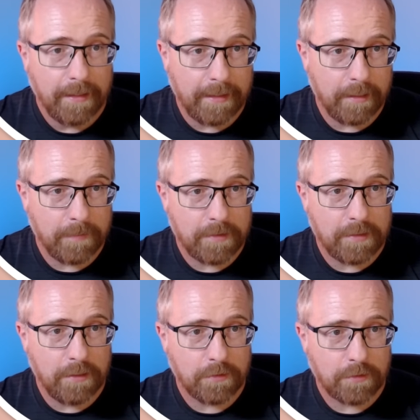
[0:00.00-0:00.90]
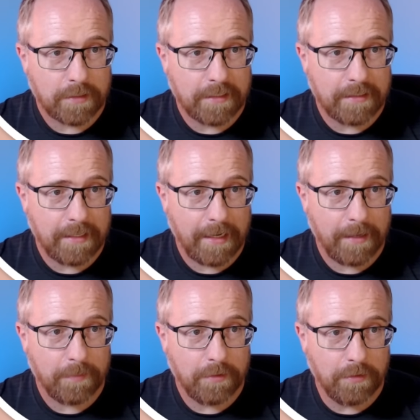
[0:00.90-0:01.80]
Elements users can
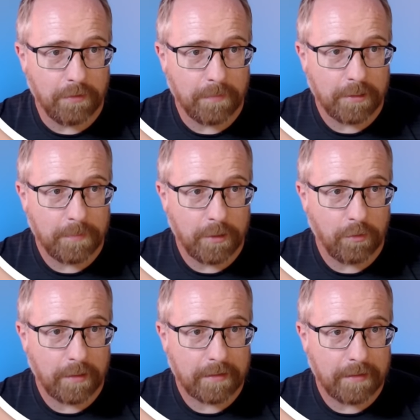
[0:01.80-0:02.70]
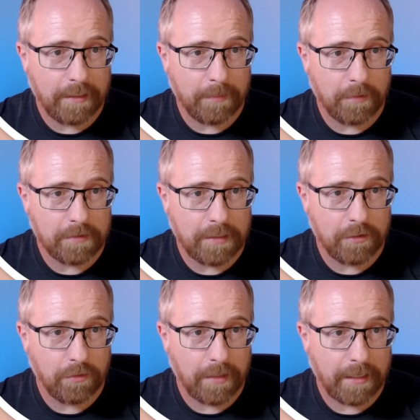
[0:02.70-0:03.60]
tab to must be correctly labeled as
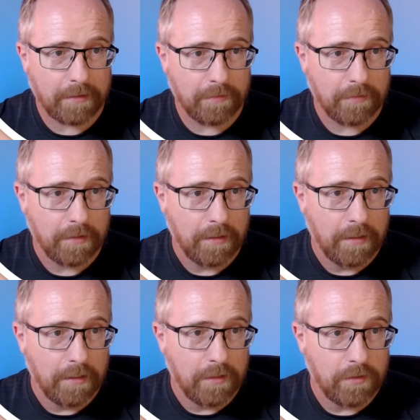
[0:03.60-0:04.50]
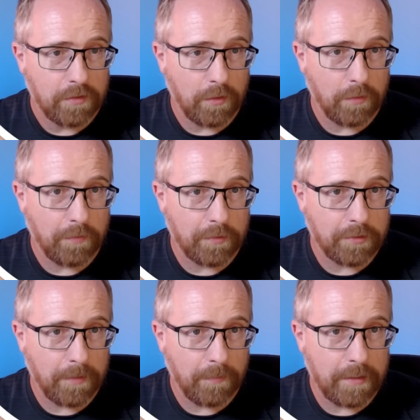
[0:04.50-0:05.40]
interactive. So for
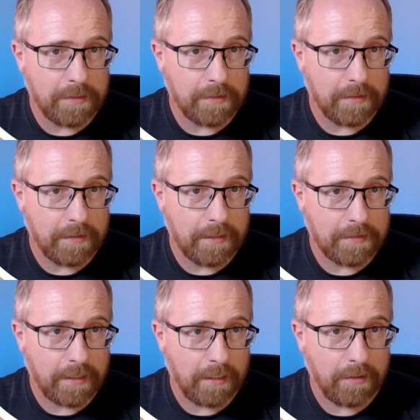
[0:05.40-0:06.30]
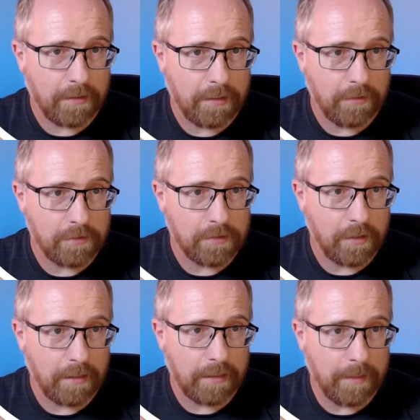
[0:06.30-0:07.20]
some reason, this icon here is
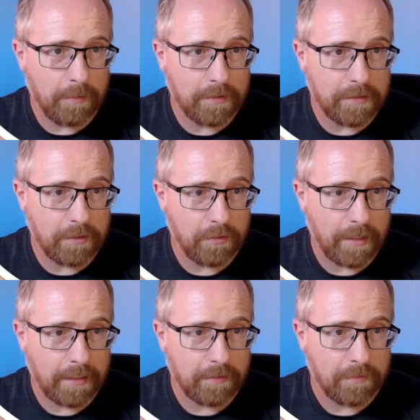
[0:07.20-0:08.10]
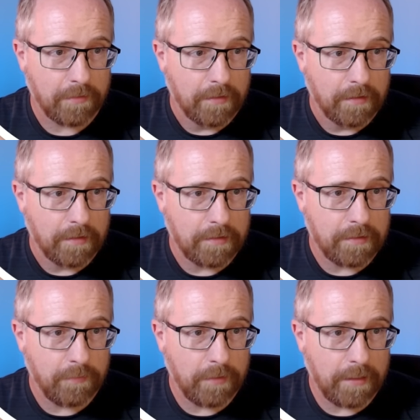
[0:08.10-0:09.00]
not labeled as interactive. Let's
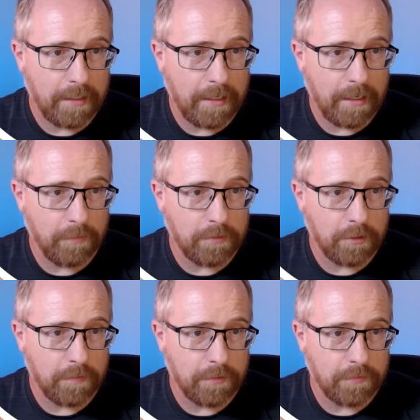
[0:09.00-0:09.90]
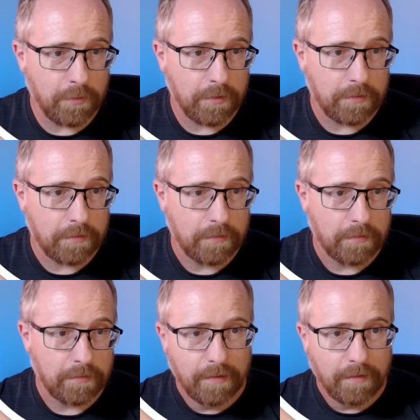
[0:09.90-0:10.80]
see if we can let AI resolve this for us.
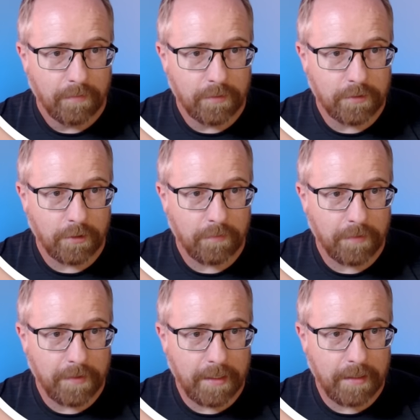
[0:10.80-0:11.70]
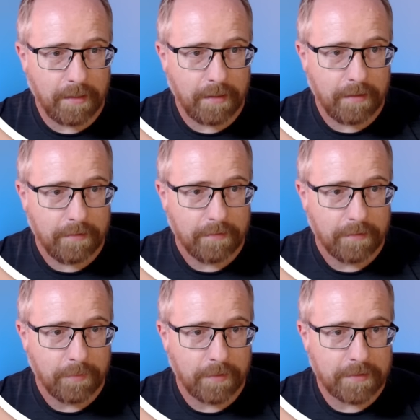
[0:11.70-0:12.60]
Resolve with AI
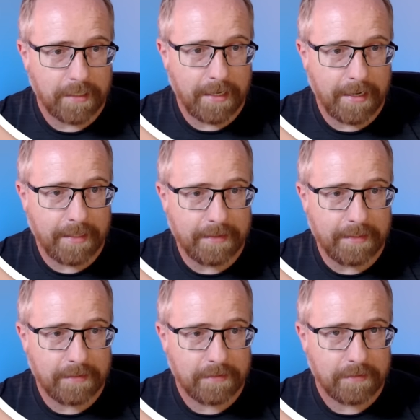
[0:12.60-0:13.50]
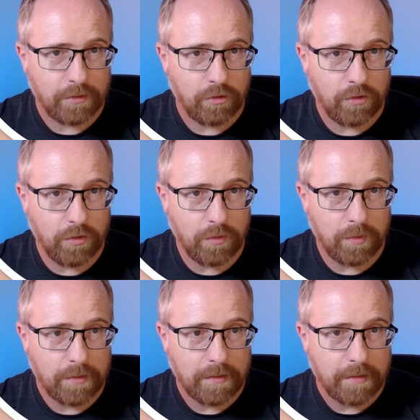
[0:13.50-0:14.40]
wants to add this
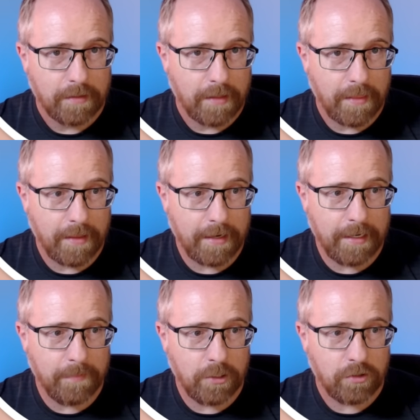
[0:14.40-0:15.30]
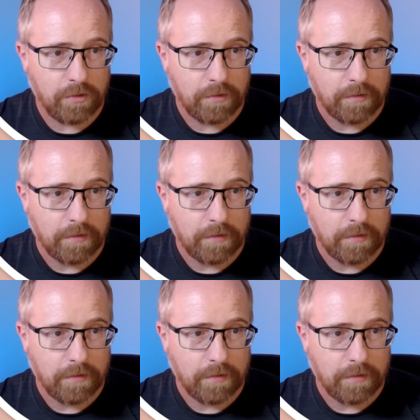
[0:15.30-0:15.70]
to that image.